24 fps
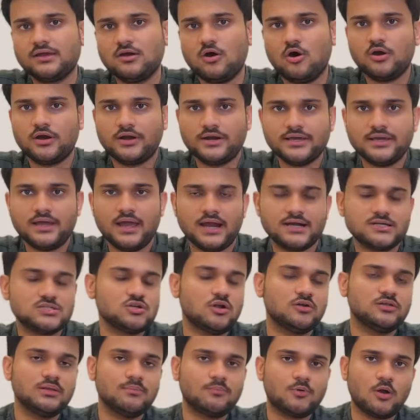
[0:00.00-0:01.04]
already had
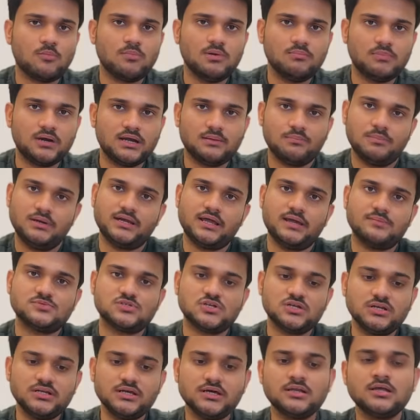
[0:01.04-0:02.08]
solved the problem multiple times
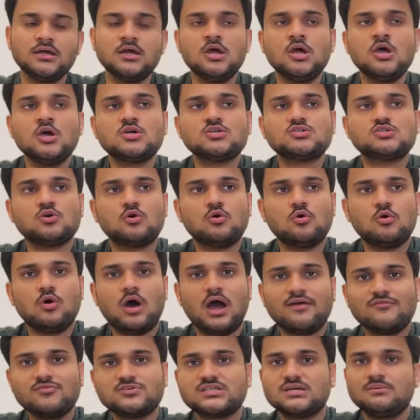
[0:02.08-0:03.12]
earlier. So
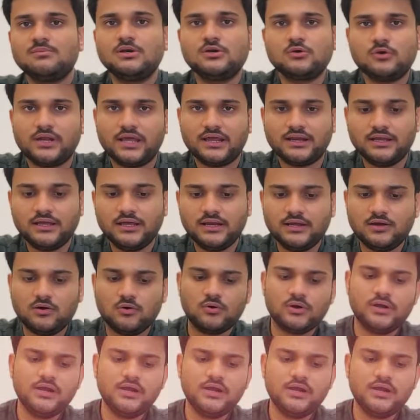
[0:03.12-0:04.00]
I was able to technically code